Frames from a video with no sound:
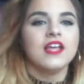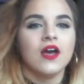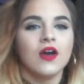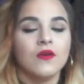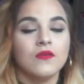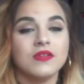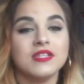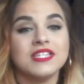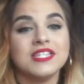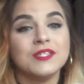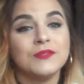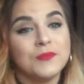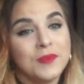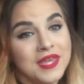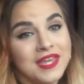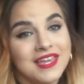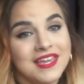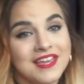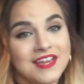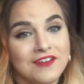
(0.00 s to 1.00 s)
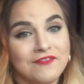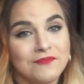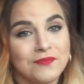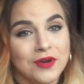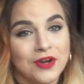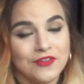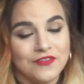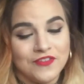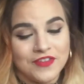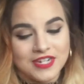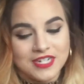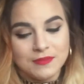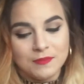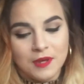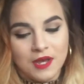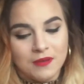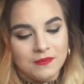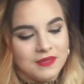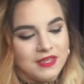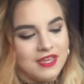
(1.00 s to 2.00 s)
So, speaking of Perfect
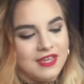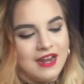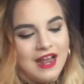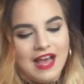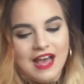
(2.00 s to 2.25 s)
Pumpkin,